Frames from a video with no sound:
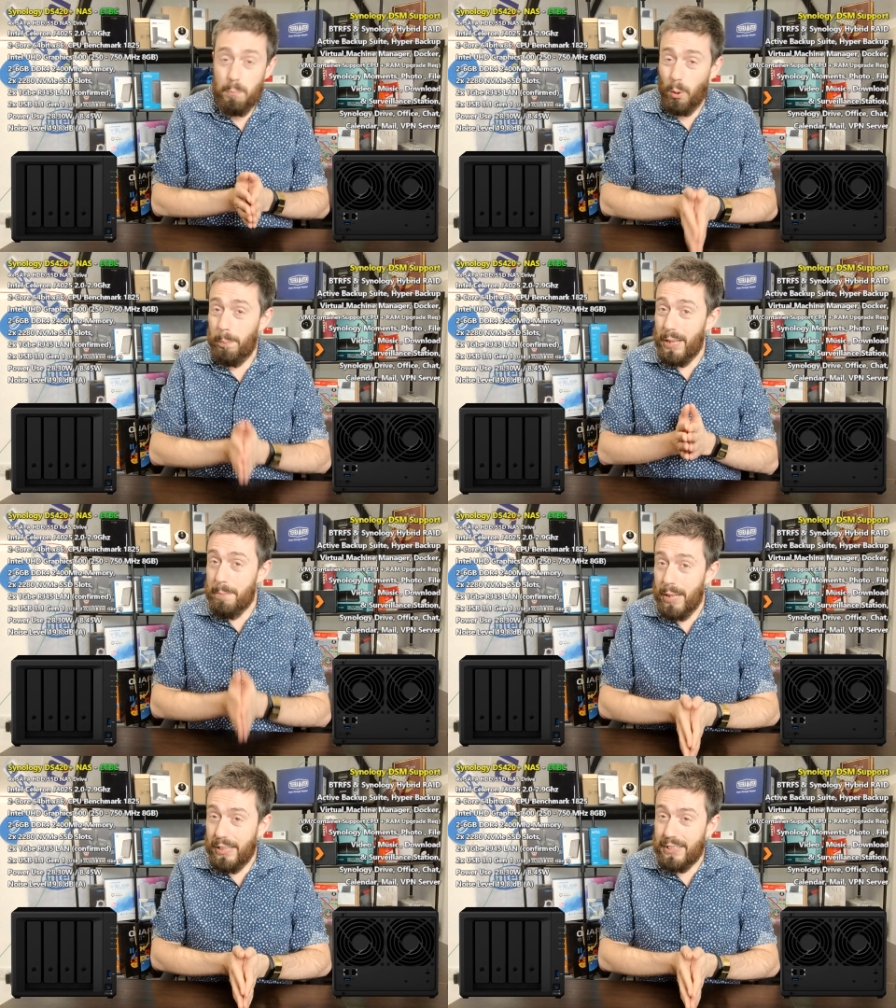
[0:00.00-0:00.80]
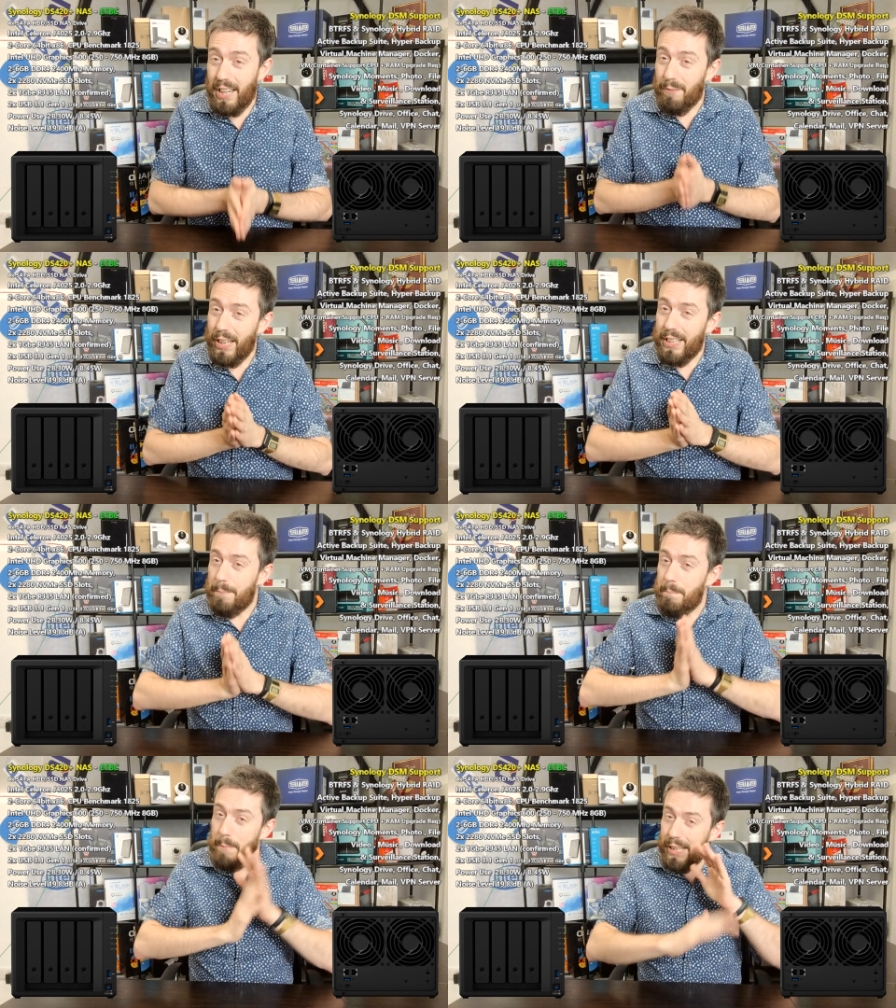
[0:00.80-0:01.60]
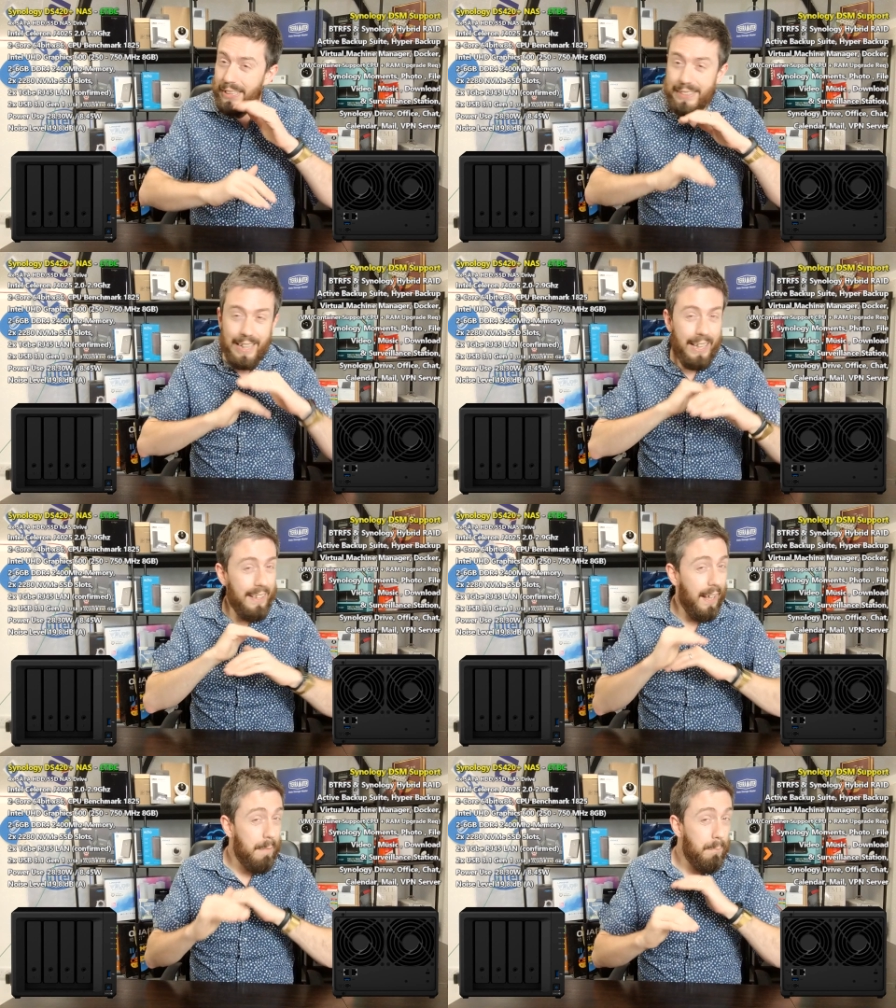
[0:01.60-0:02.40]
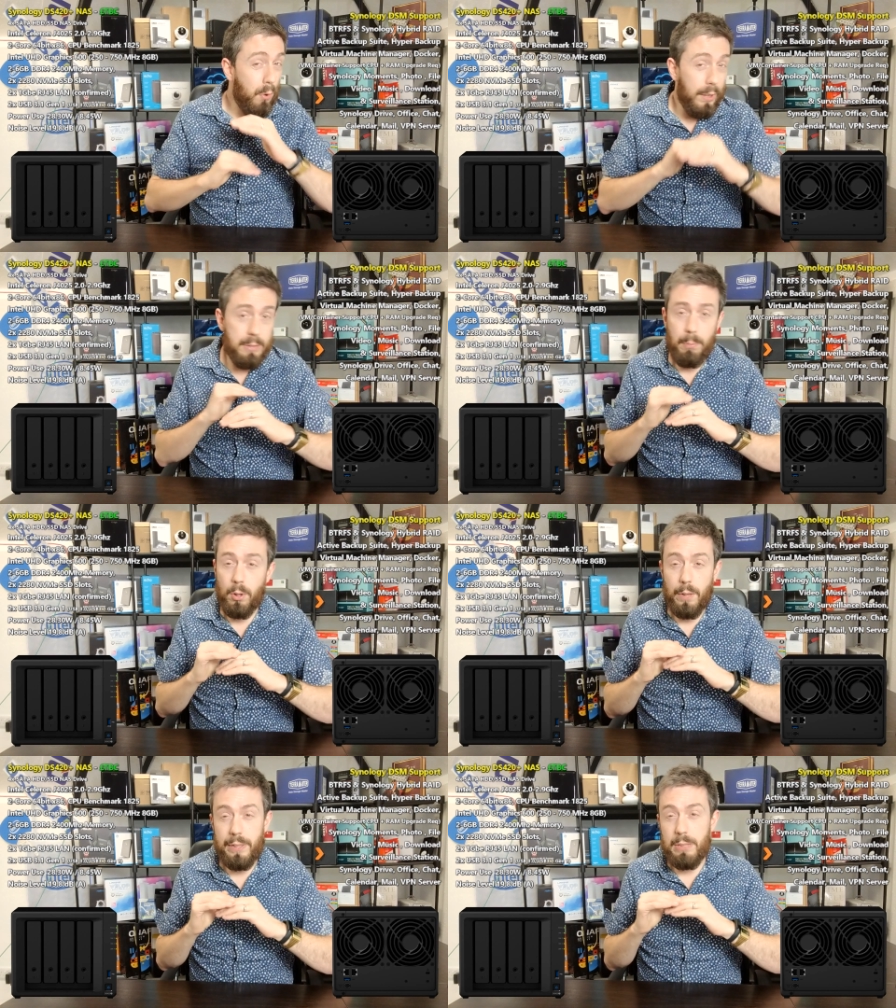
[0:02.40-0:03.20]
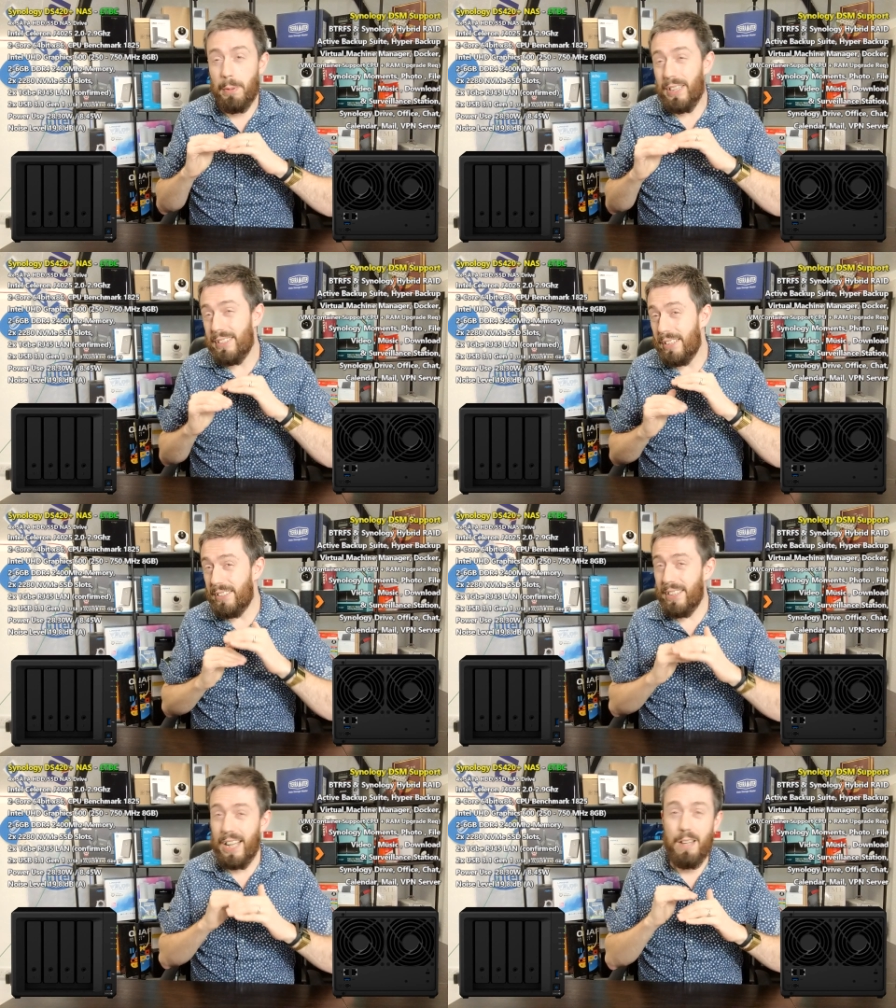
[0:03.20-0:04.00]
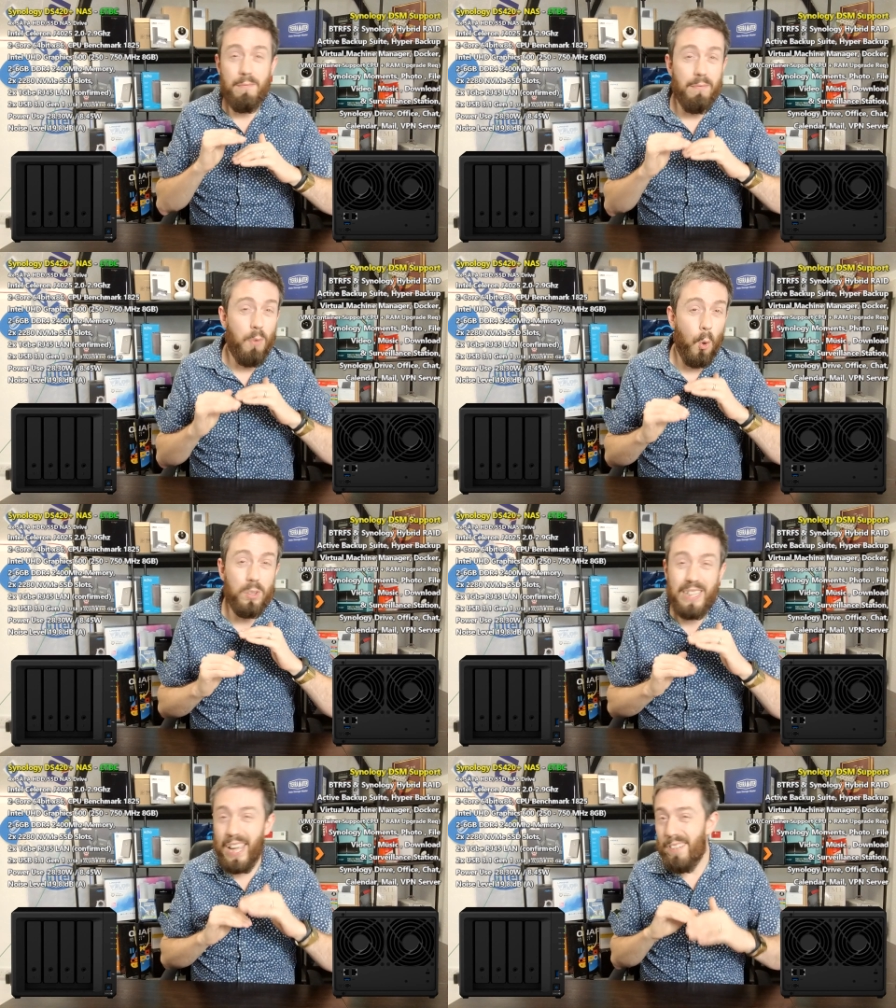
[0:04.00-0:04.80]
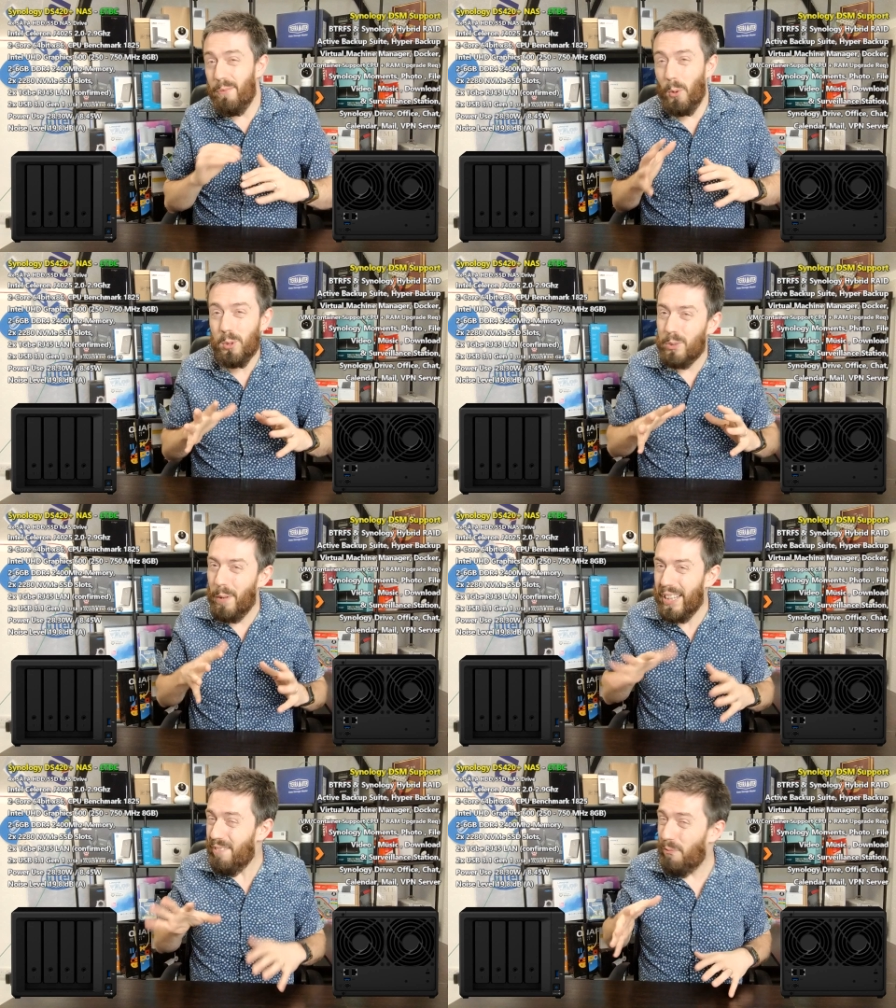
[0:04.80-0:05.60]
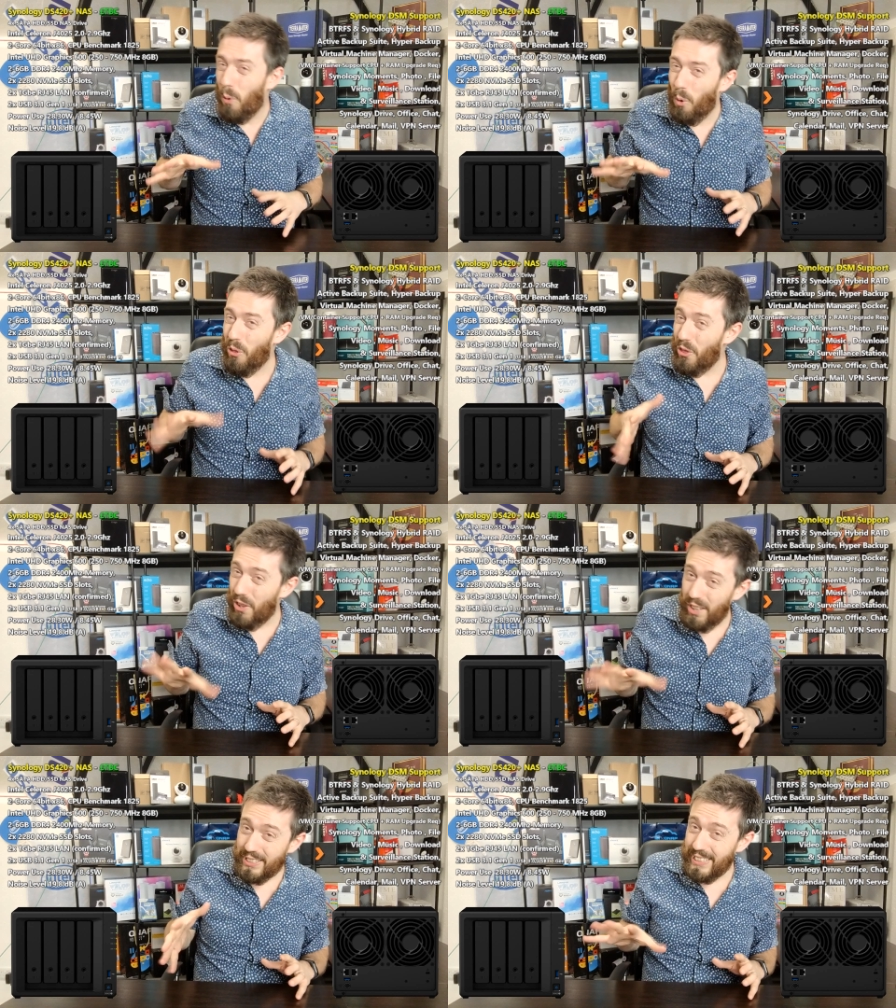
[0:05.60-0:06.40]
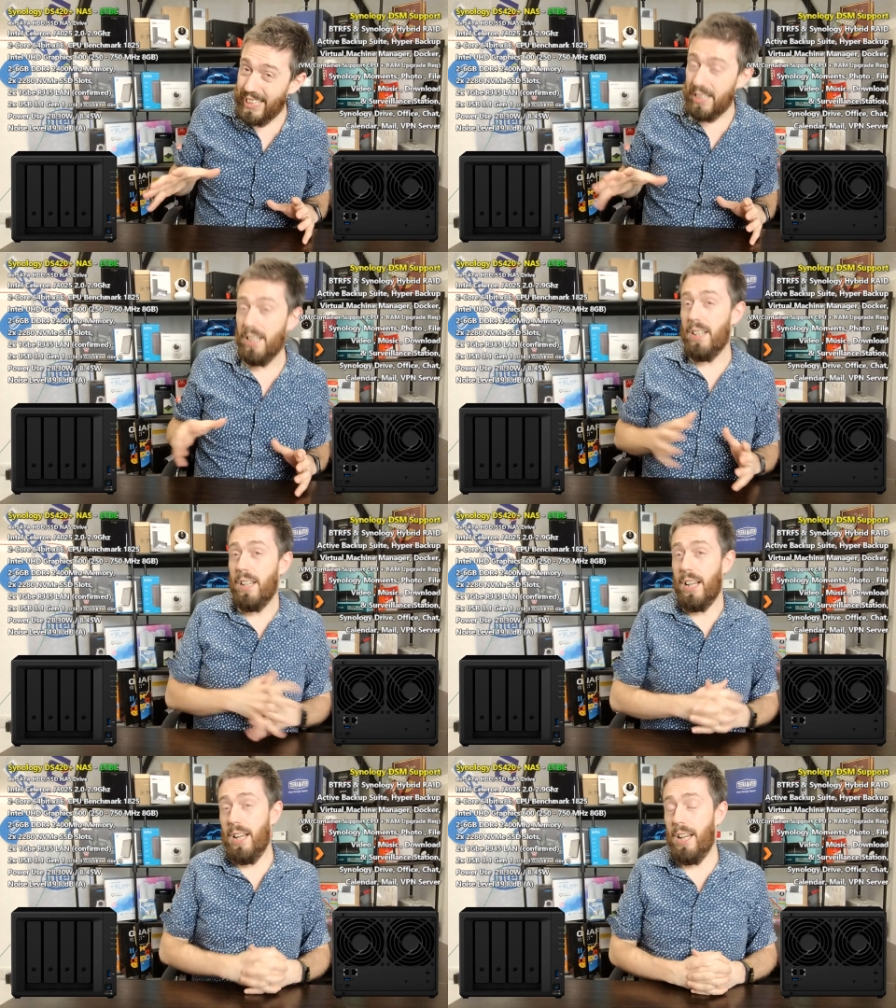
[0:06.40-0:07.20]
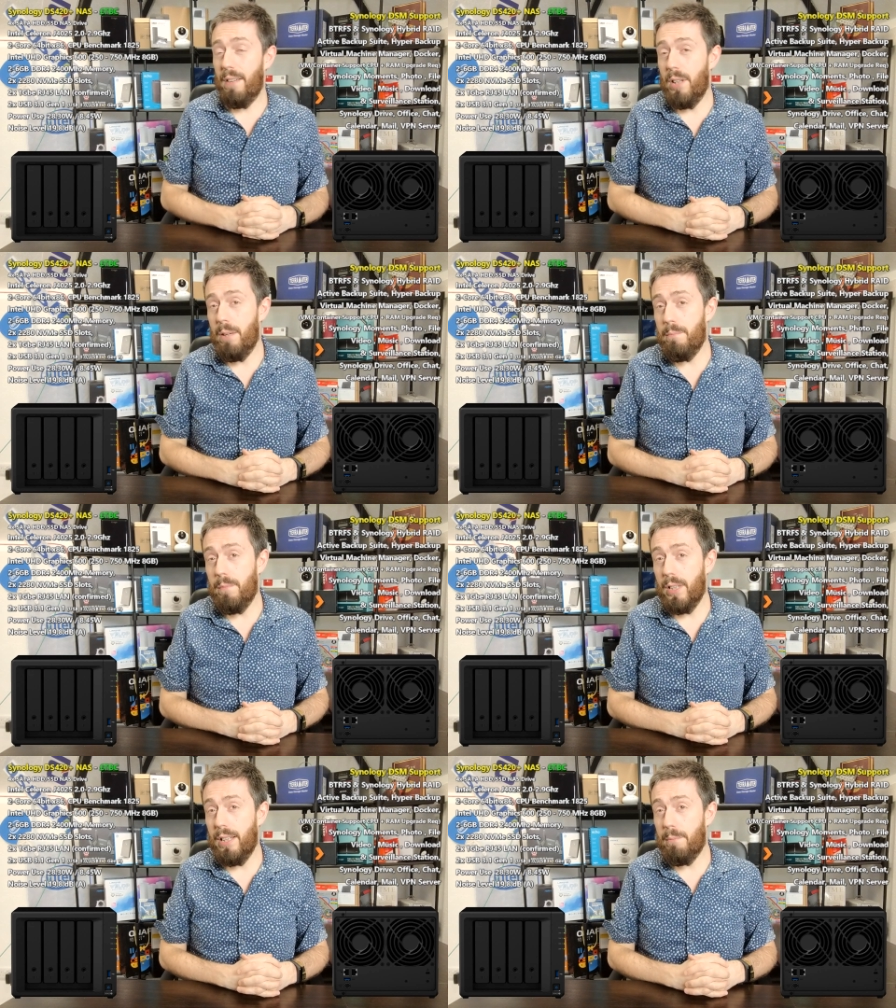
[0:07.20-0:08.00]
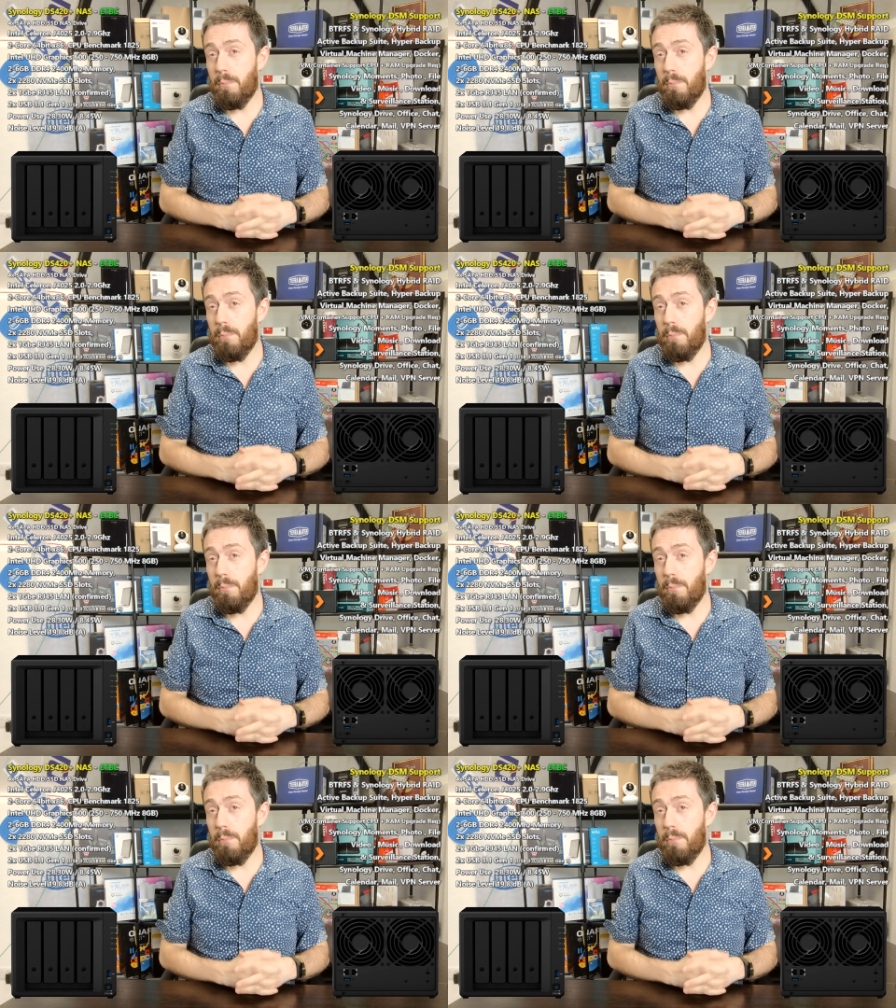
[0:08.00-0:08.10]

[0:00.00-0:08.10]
probably means that if they can maintain that price point of its predecessor, that four ten, four twenty, four thirty uh, um,